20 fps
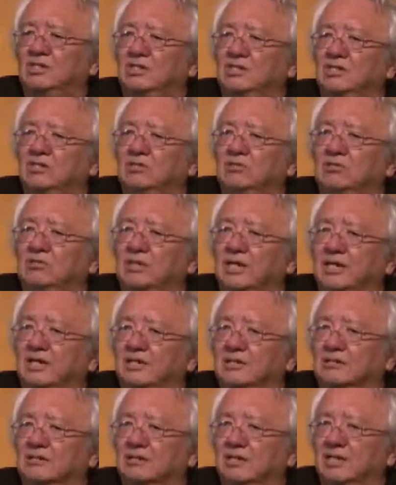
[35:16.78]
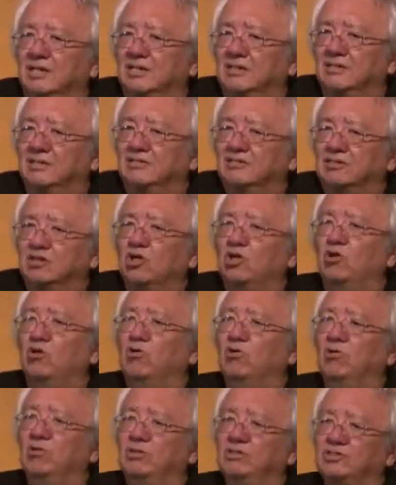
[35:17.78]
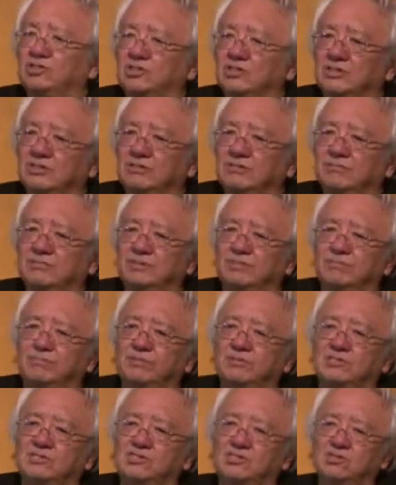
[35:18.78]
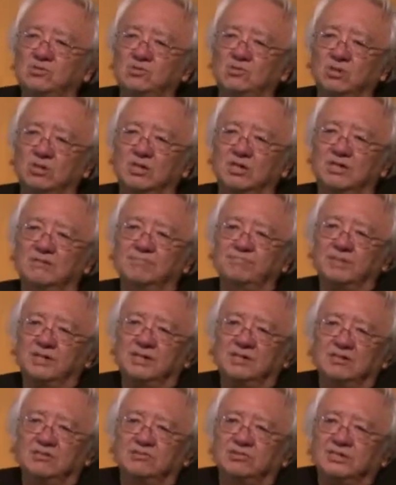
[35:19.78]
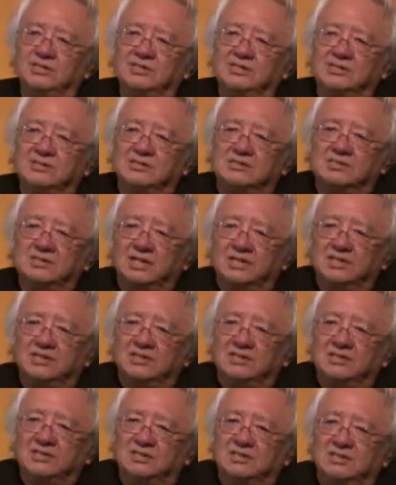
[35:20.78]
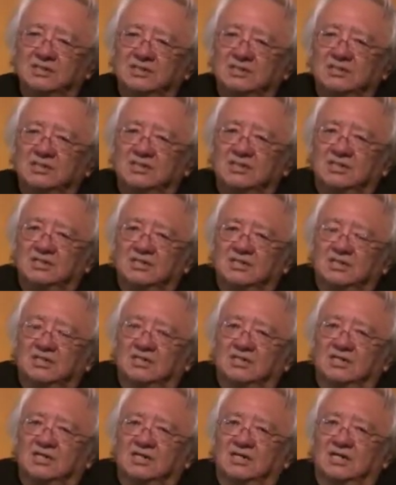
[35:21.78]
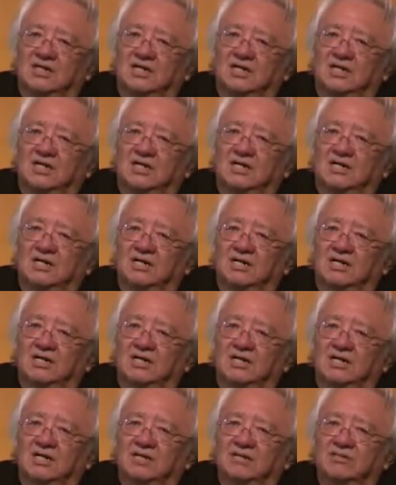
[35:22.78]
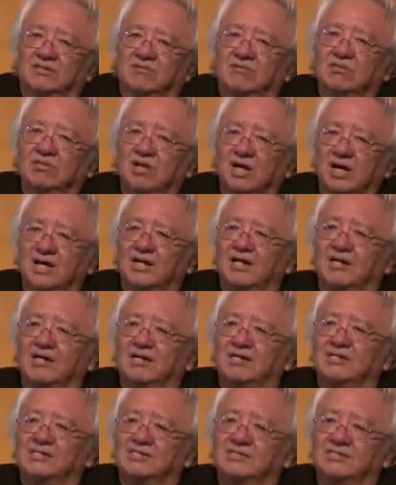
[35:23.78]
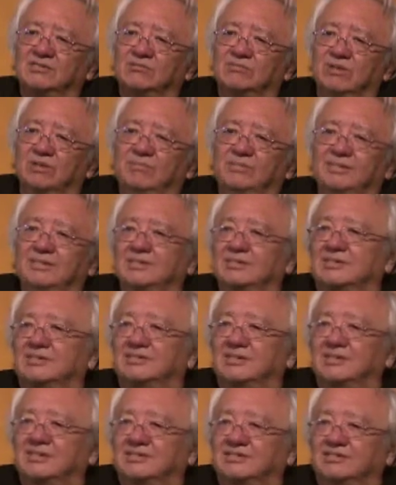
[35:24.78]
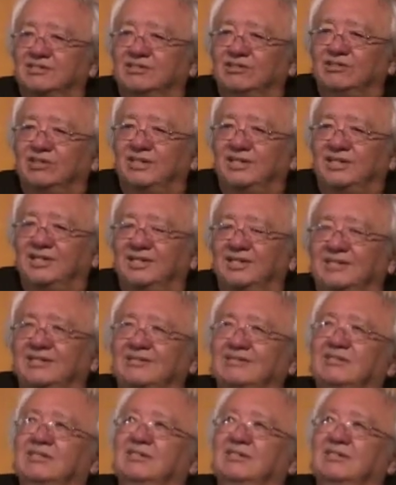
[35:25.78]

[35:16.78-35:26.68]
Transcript: who kind of kind of encouraged him to pursue art. But I don't think he studied it. Uh, there are a lot of artists who. I mean, it's it's you can't